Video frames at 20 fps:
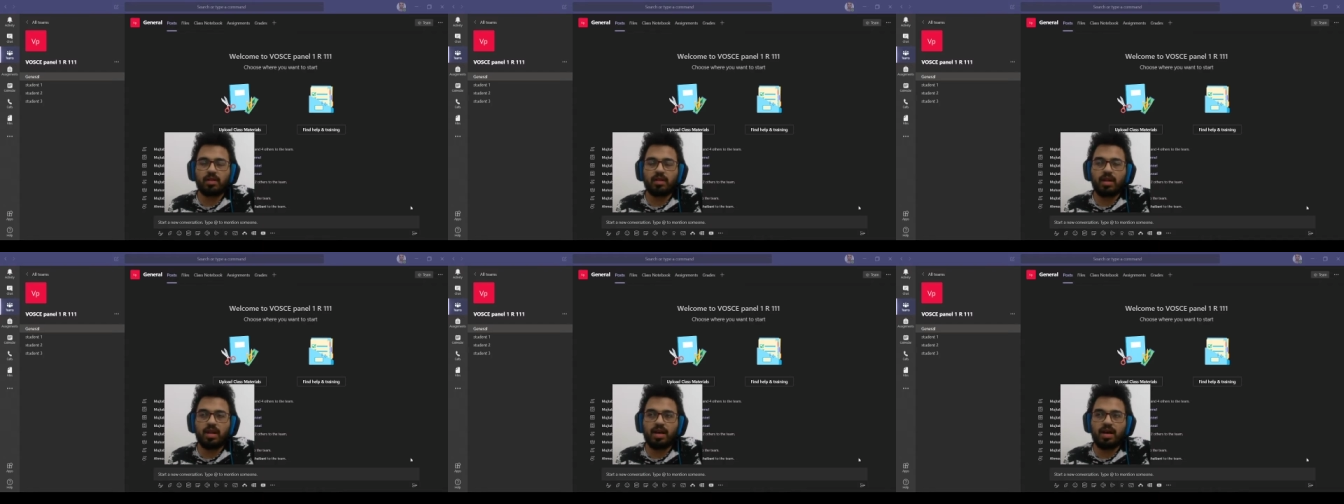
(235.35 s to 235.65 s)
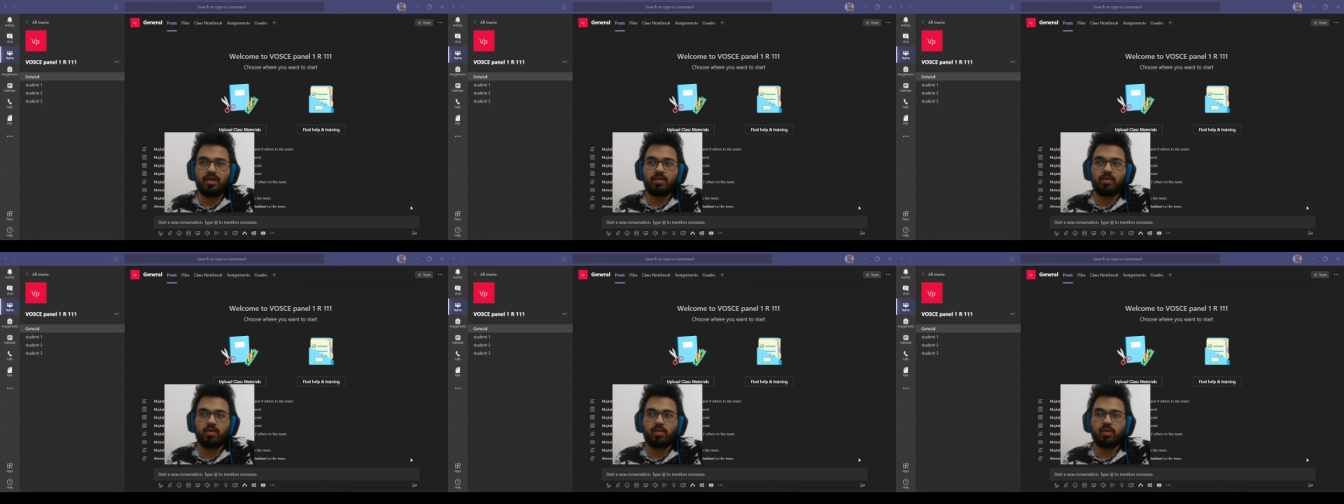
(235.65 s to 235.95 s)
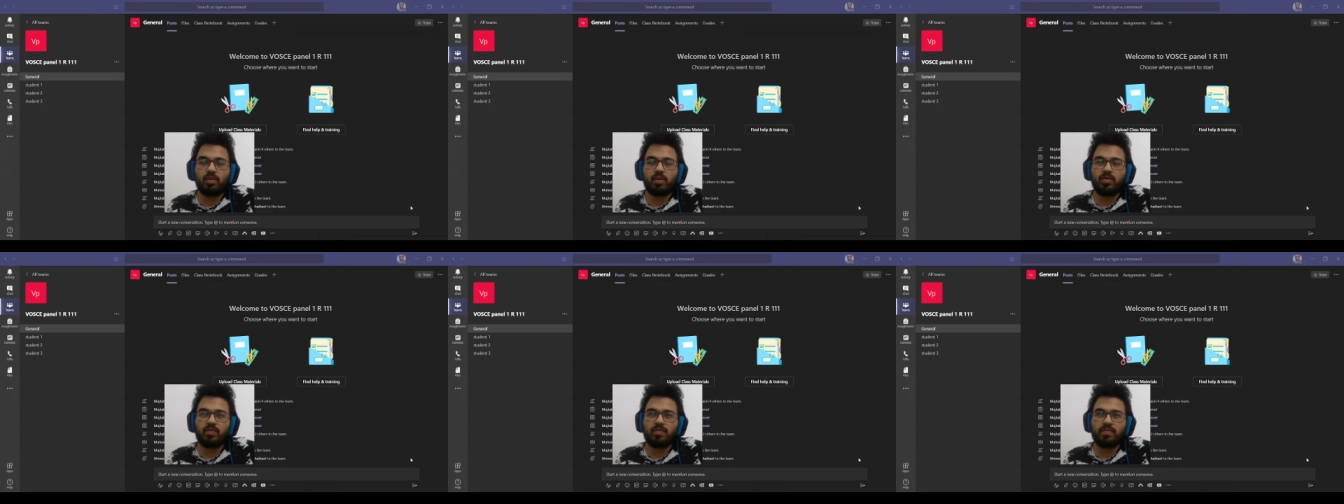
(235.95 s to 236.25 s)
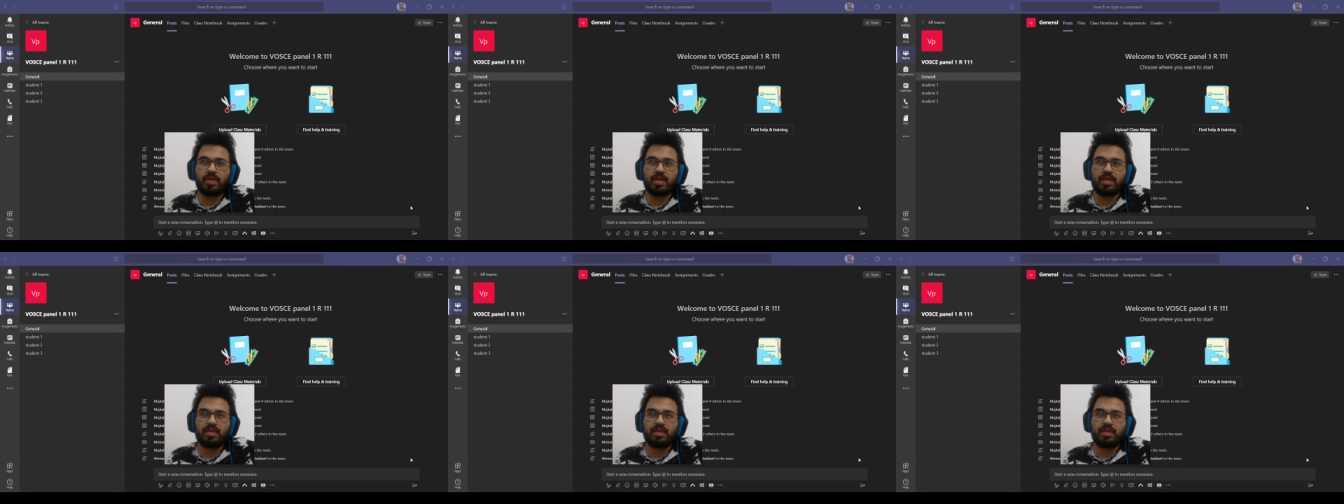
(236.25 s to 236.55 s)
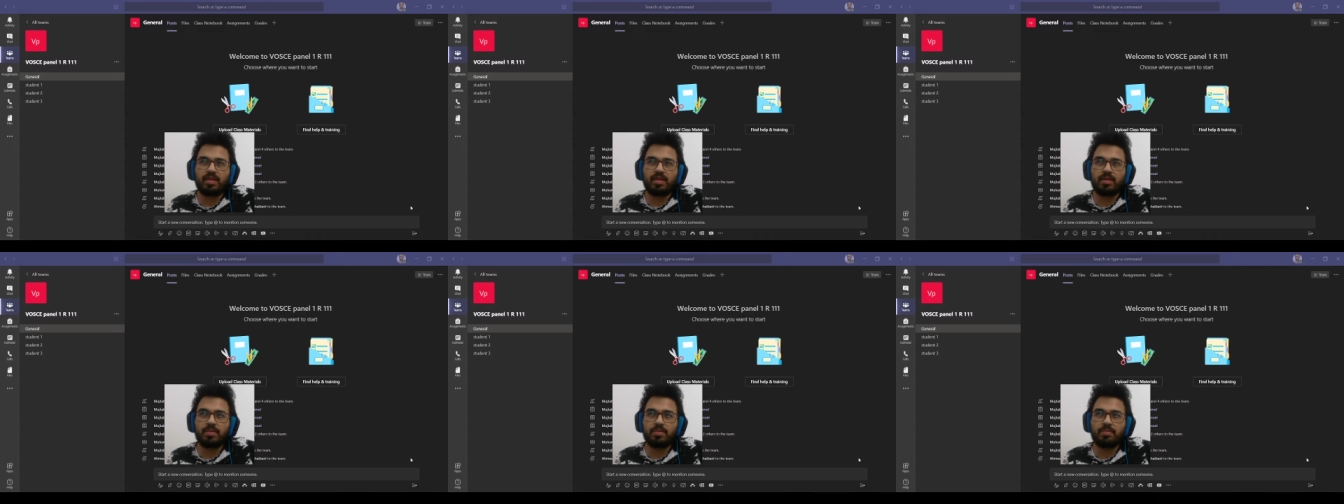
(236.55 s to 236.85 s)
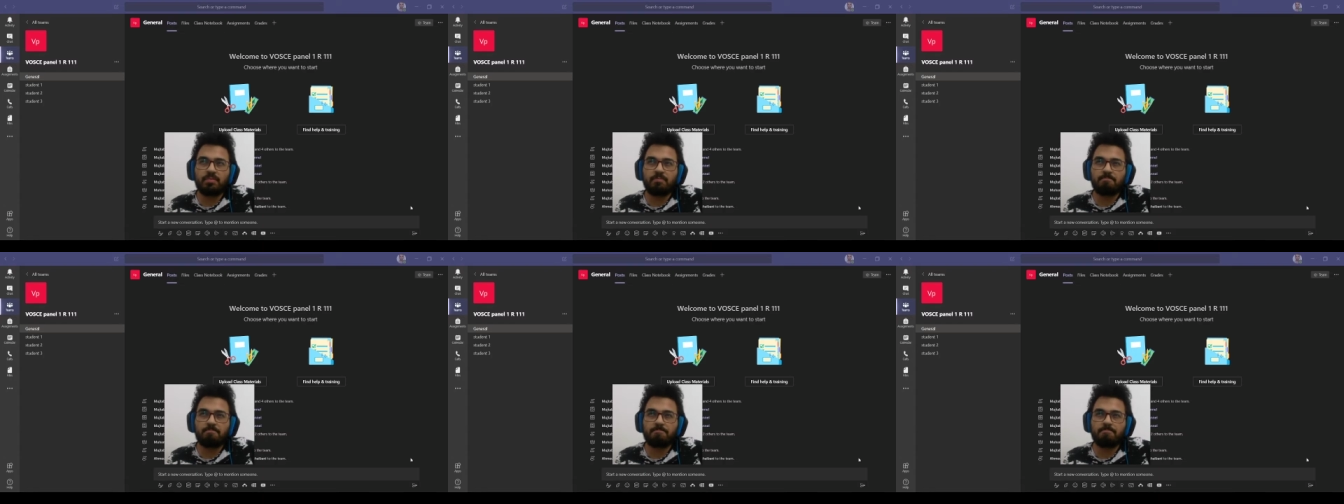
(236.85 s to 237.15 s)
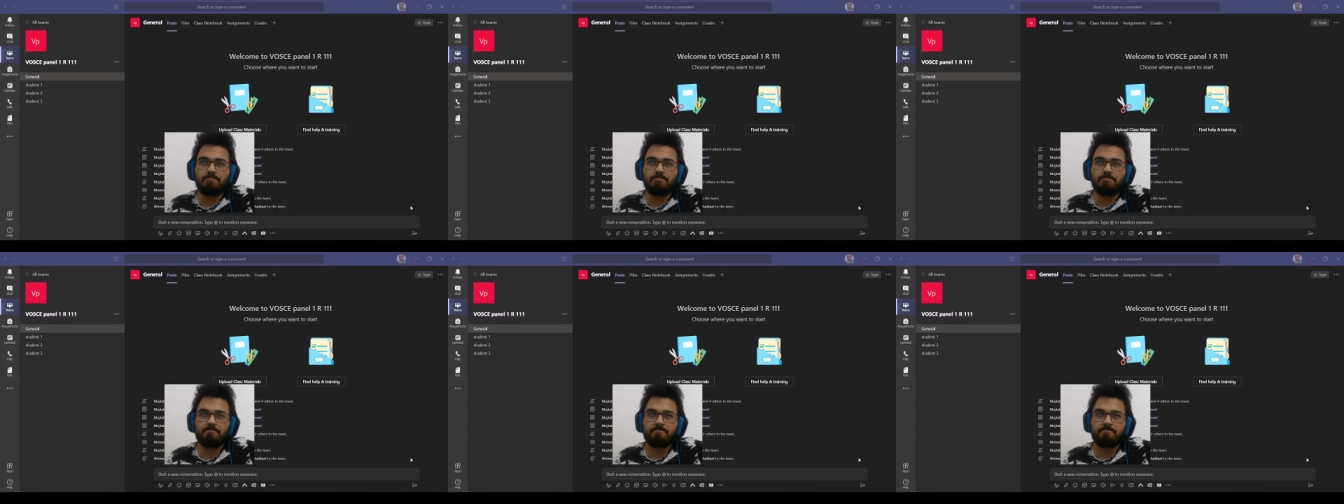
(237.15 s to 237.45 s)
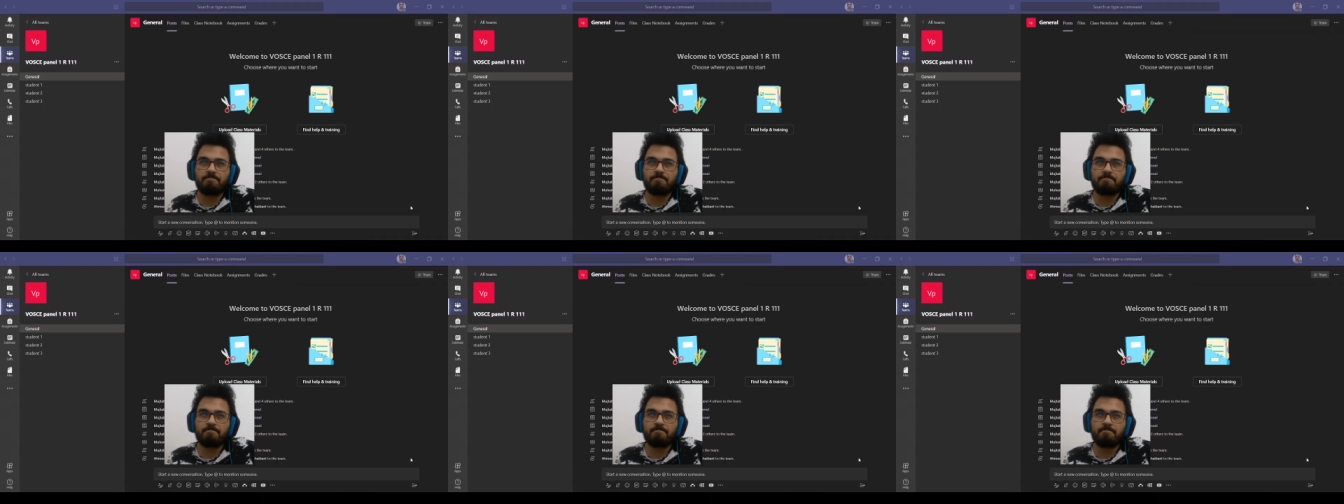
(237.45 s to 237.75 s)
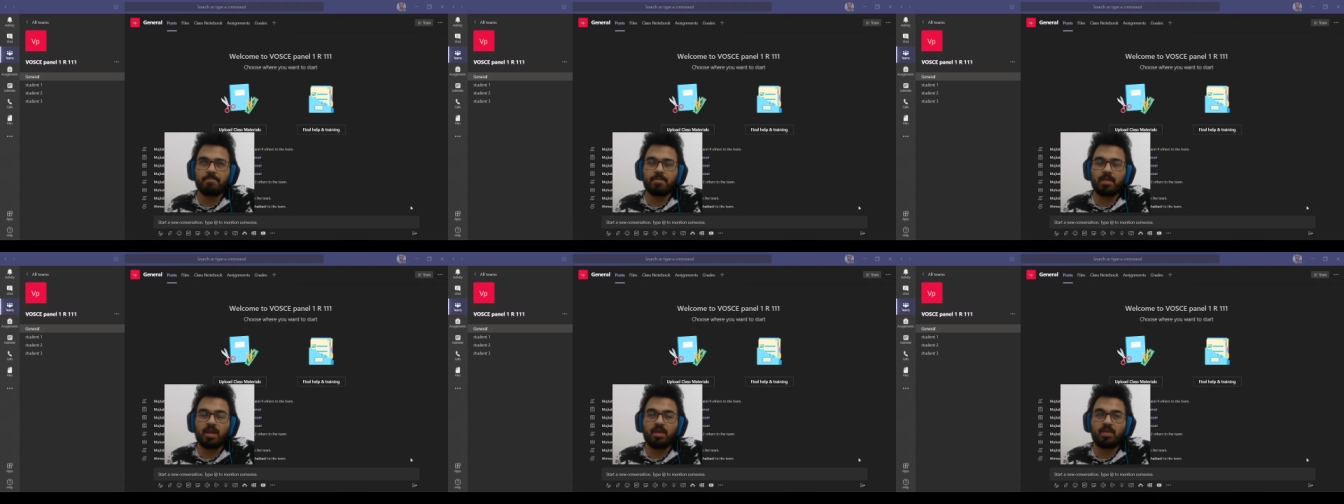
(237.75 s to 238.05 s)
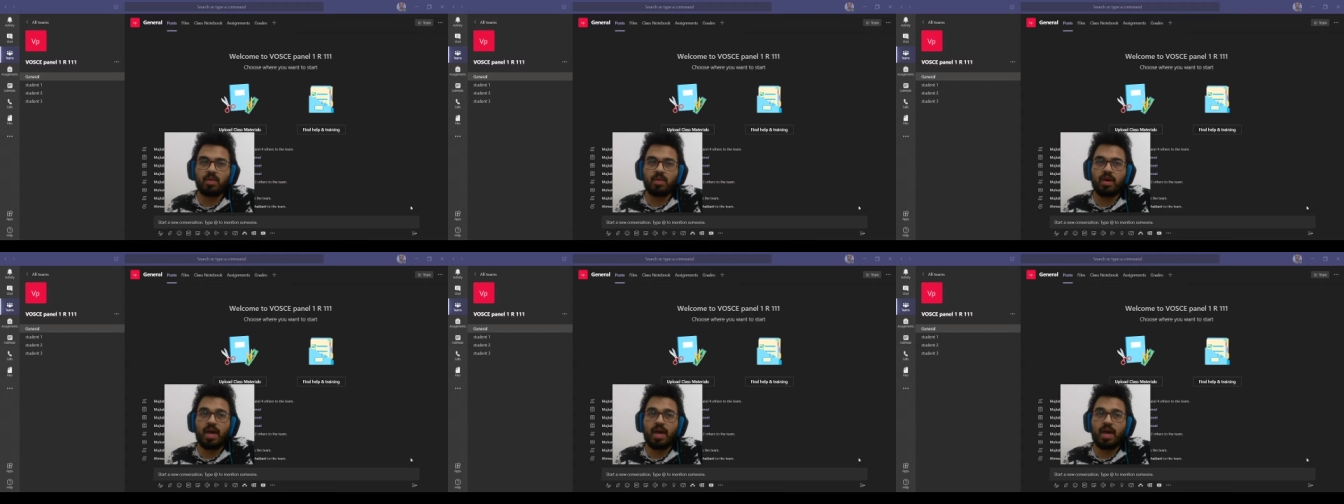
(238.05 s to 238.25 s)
Now we've made them, the